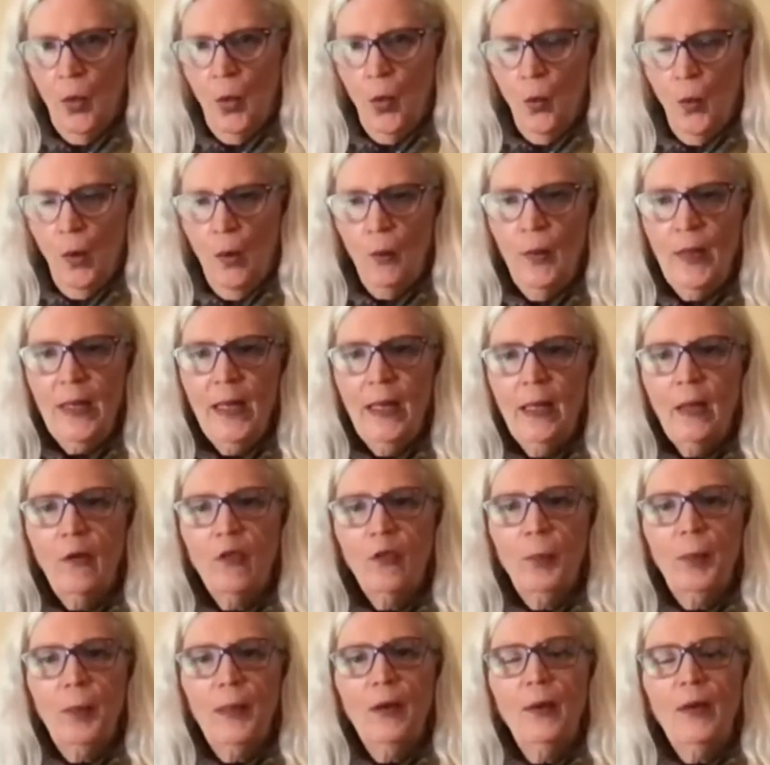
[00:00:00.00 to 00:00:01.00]
When we
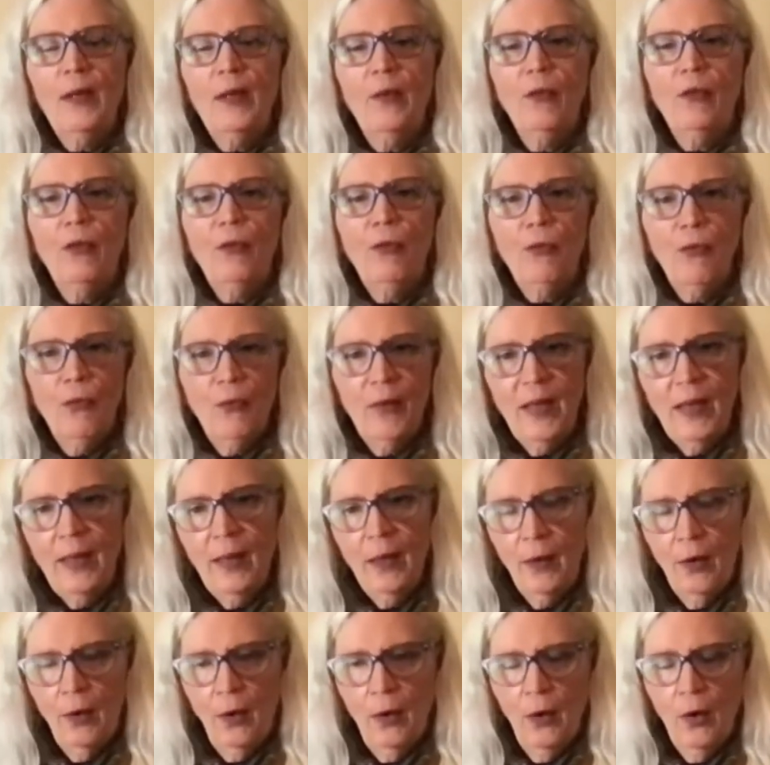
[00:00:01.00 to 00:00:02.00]
experience
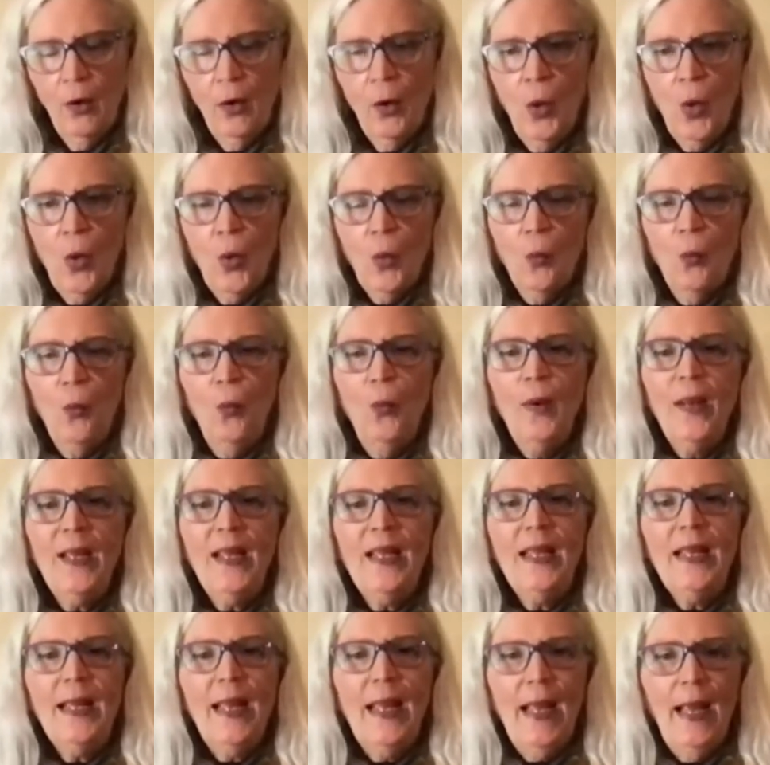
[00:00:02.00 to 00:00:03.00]
fear,
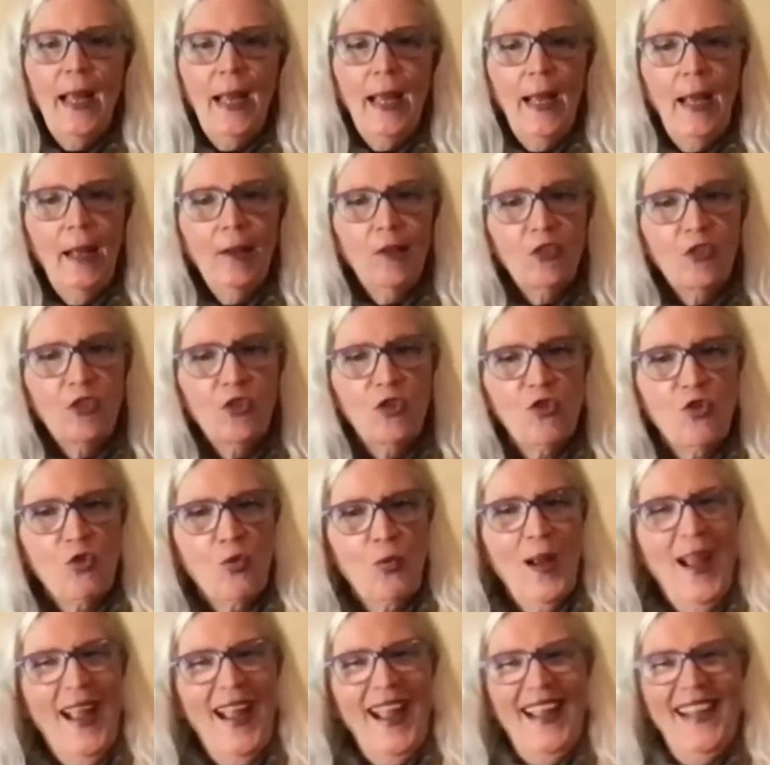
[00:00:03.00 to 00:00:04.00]
we
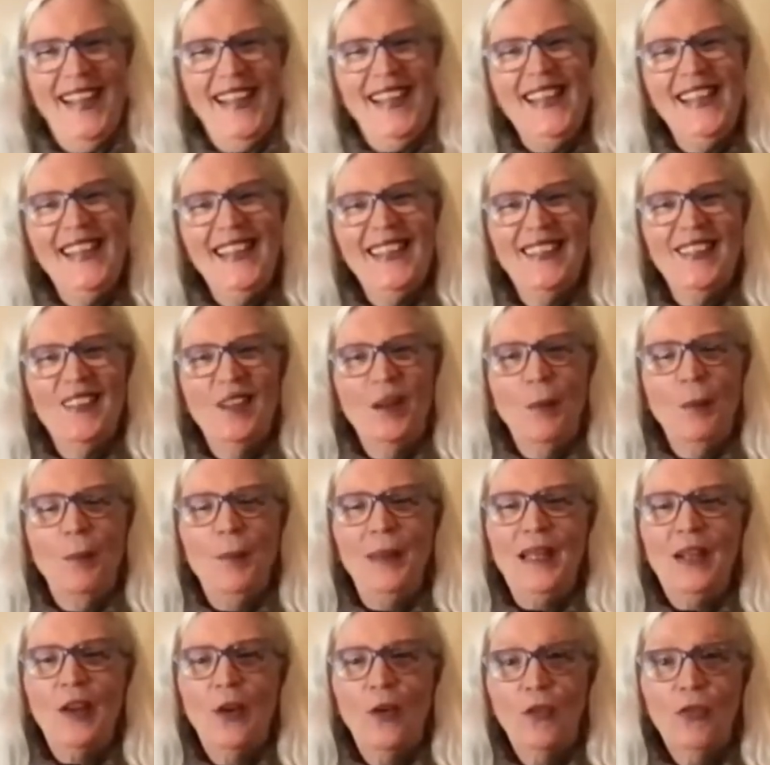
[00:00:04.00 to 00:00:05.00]
stray
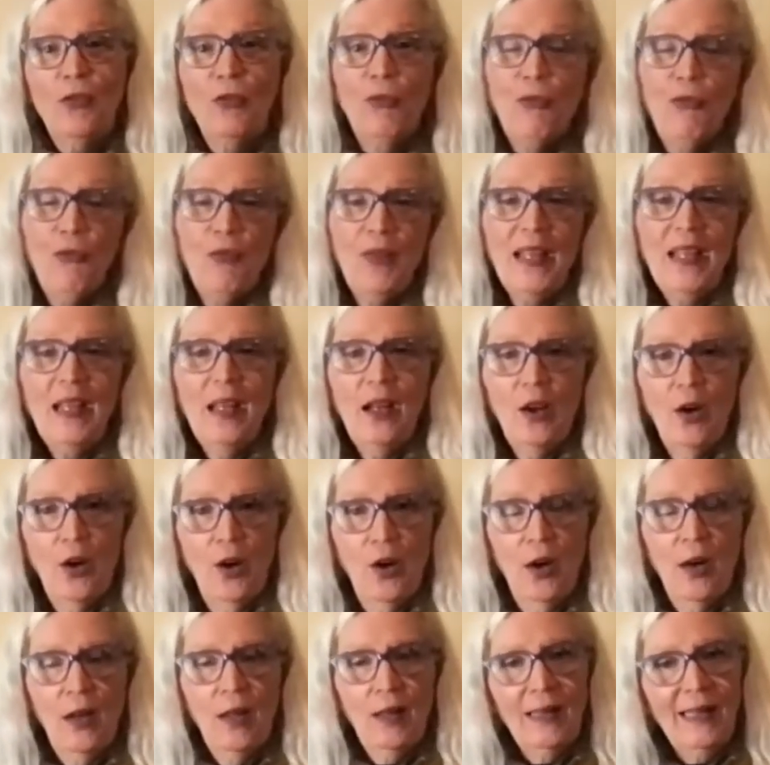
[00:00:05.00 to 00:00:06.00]
because
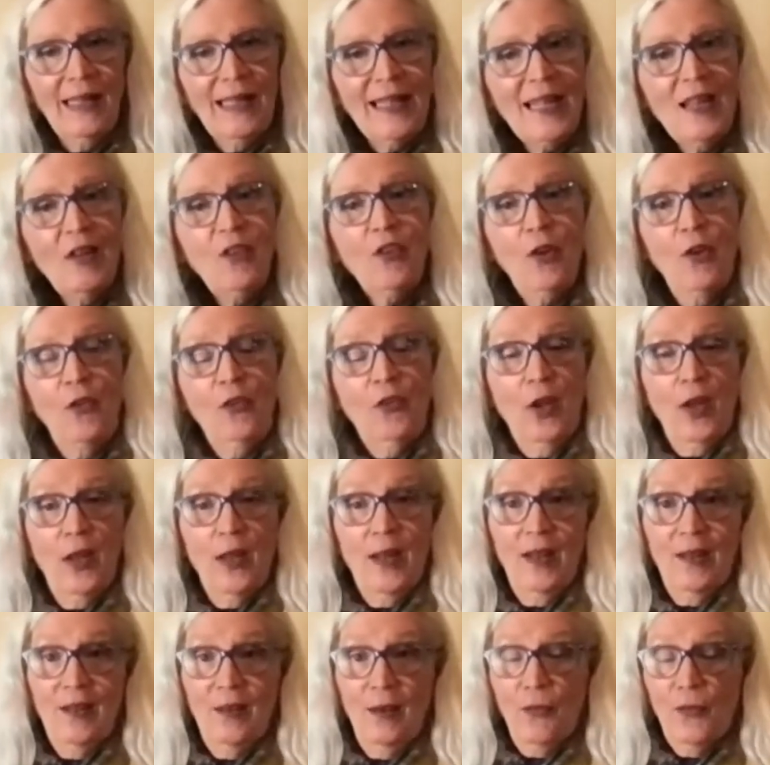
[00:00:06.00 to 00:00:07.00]
fear leads us
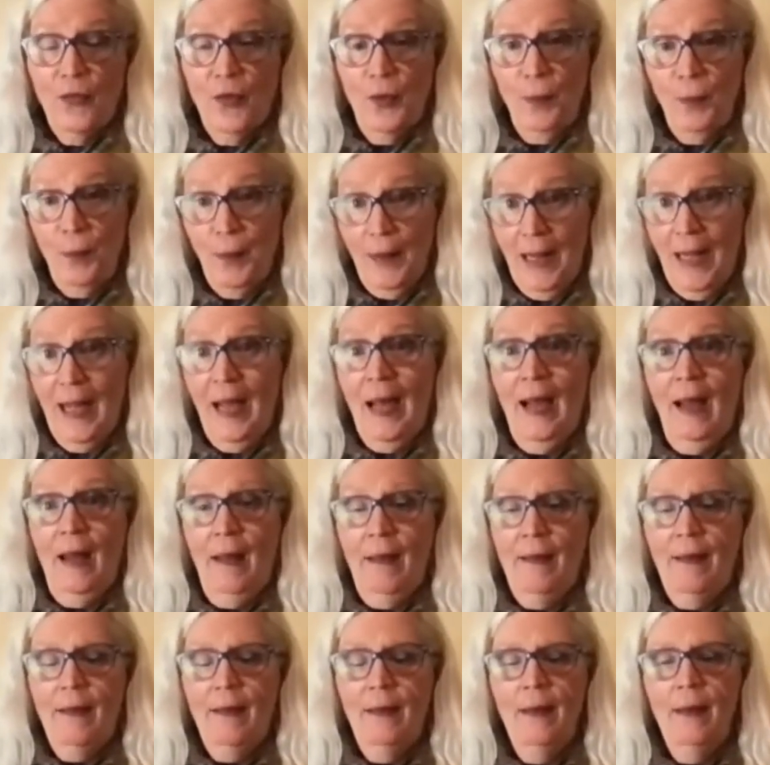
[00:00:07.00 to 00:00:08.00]
on a different
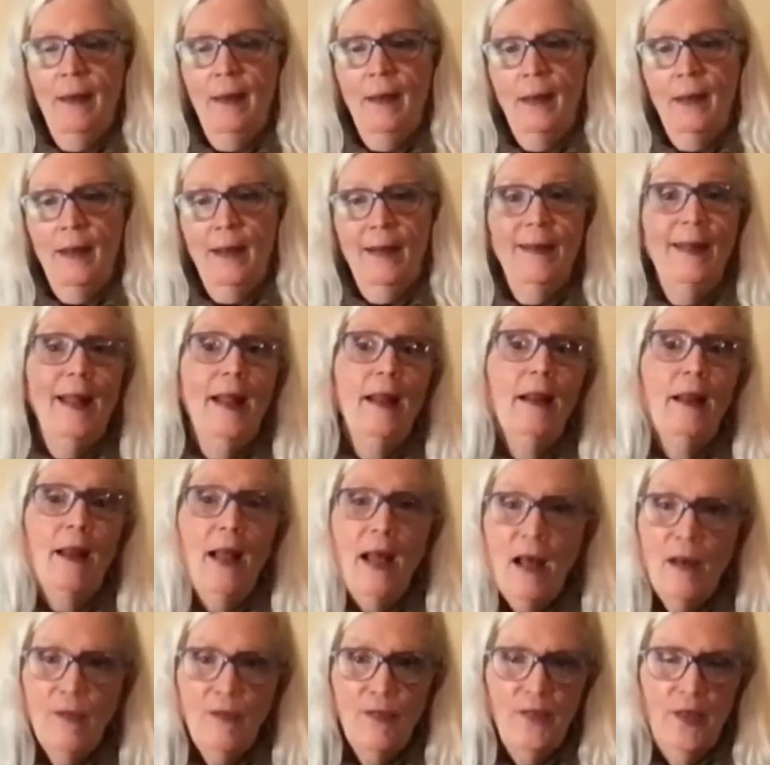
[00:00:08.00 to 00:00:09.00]
path than
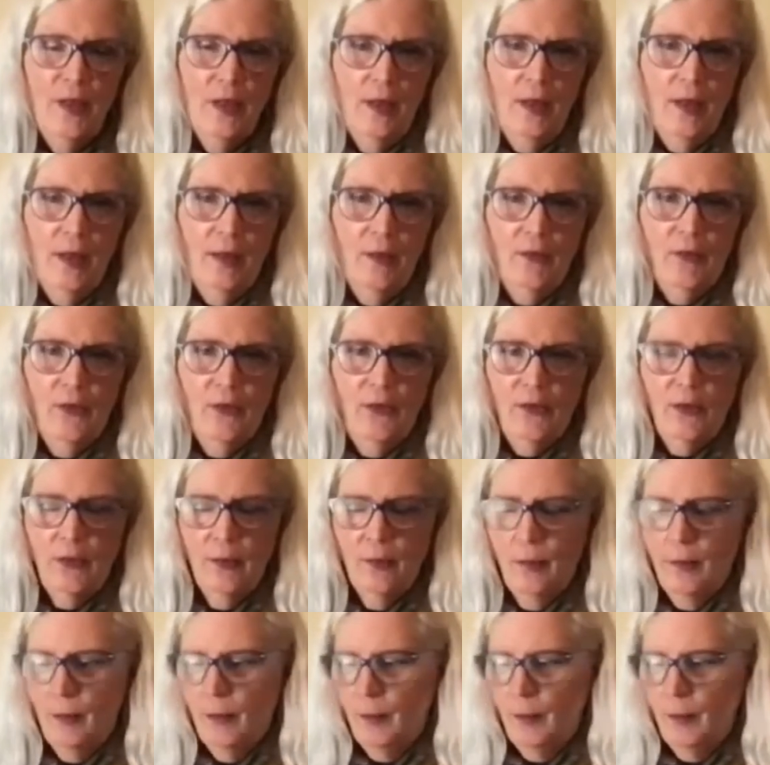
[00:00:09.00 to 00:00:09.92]
love does.